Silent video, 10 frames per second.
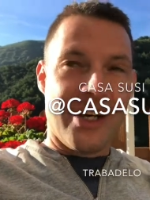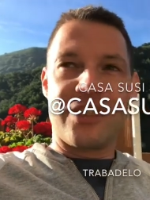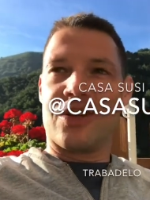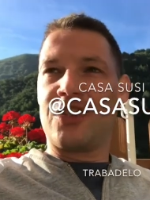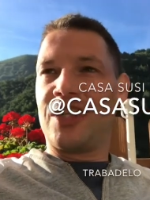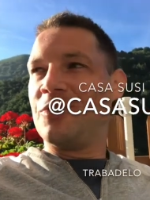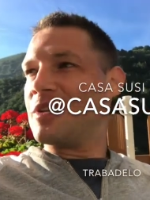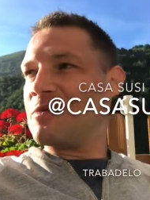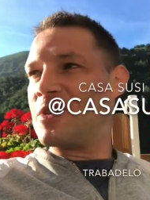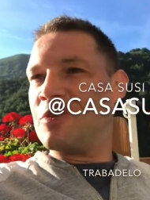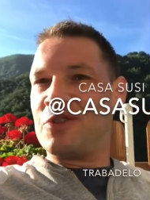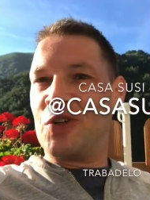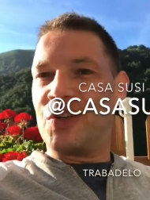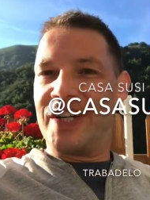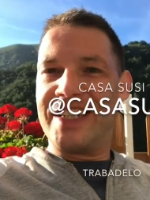So she was absolutely
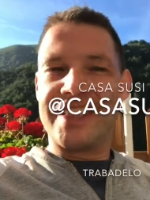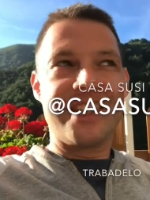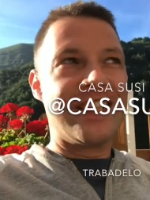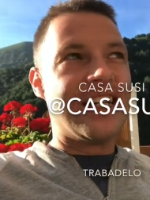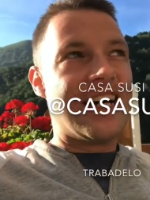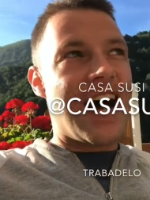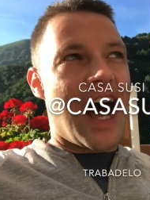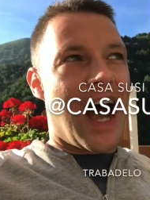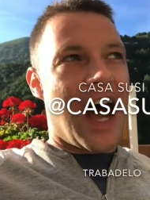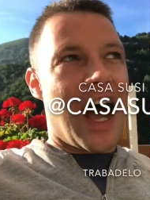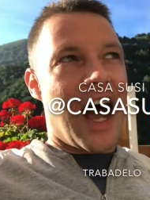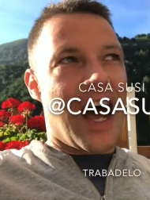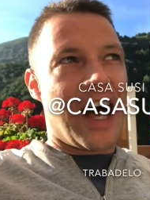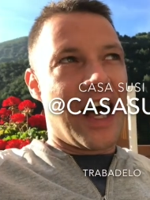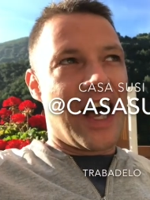furious
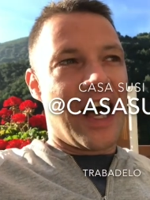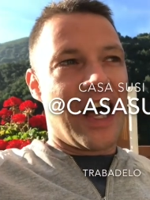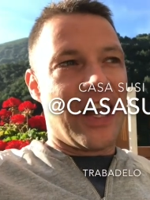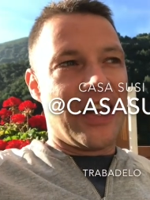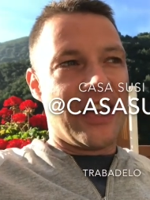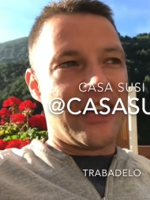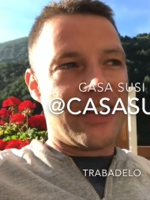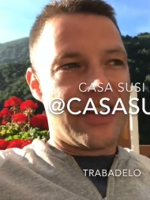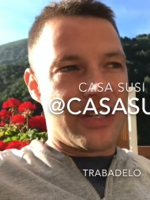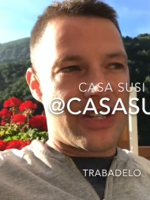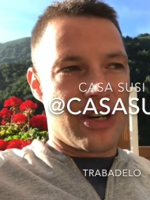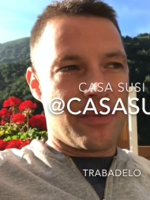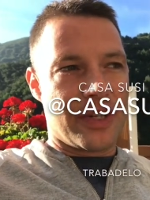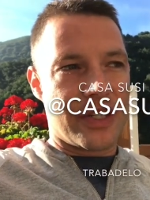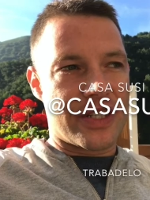and
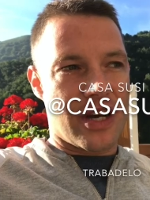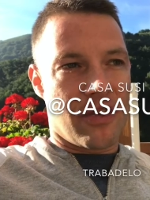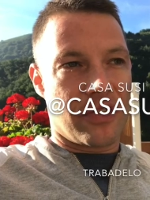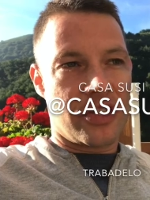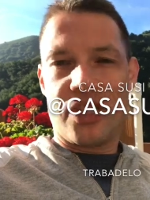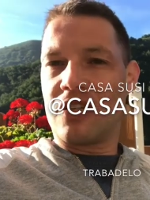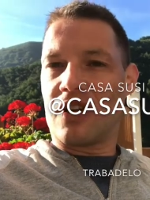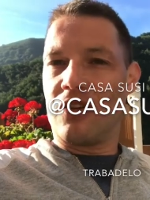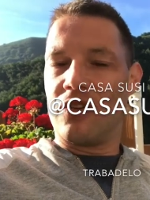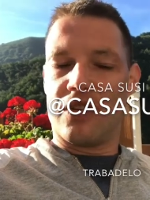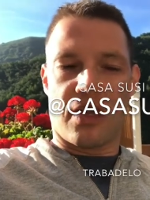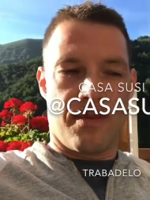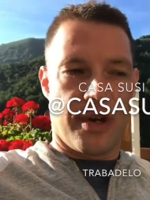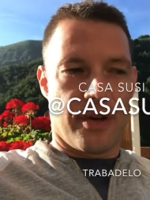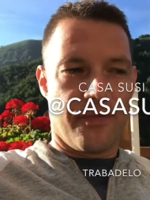determined herself that she's going to go and do the
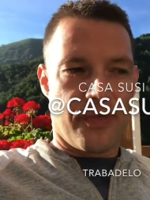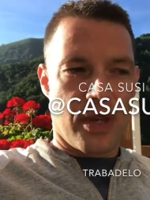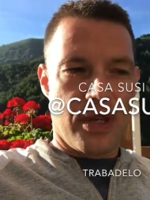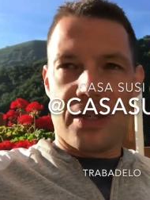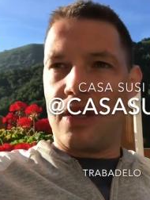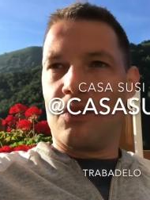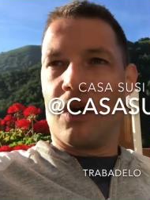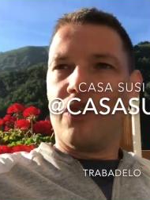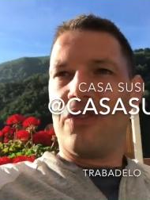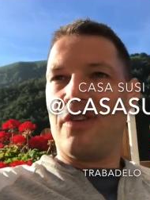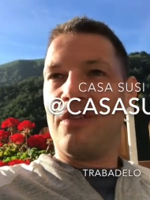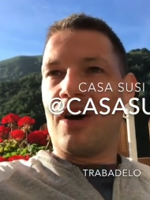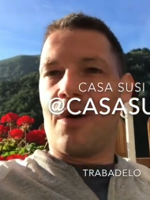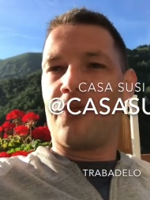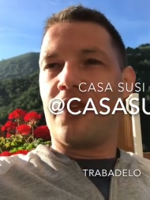Camino. Did it once,
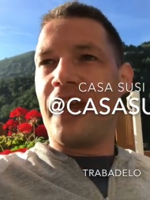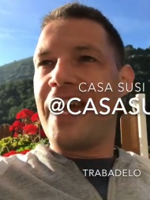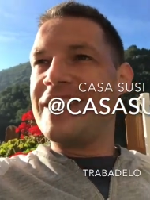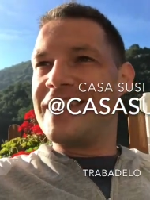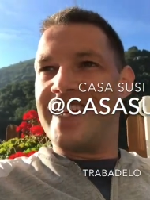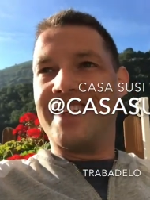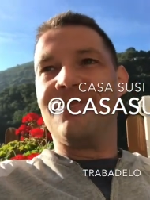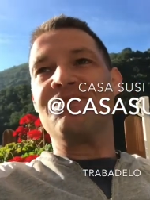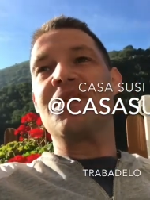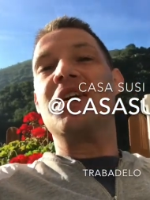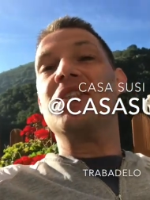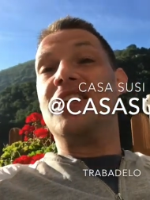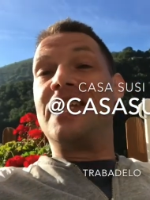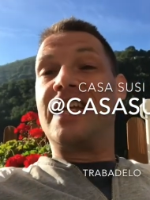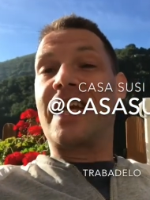absolutely hated it.
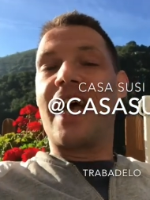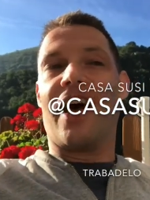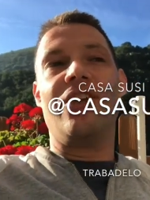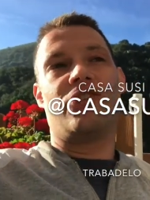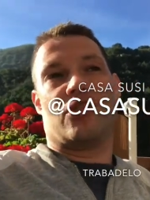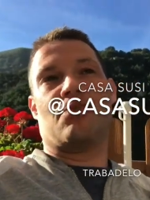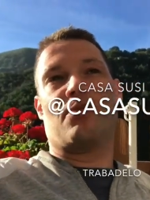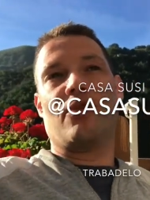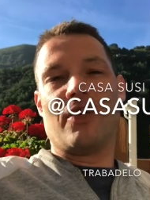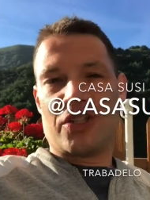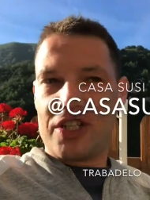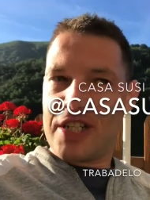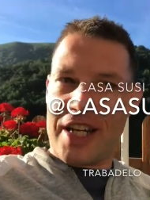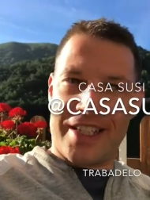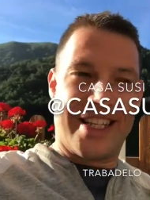Then did it again, just to prove that she
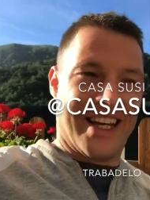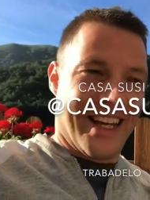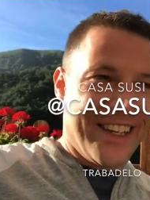did hate it.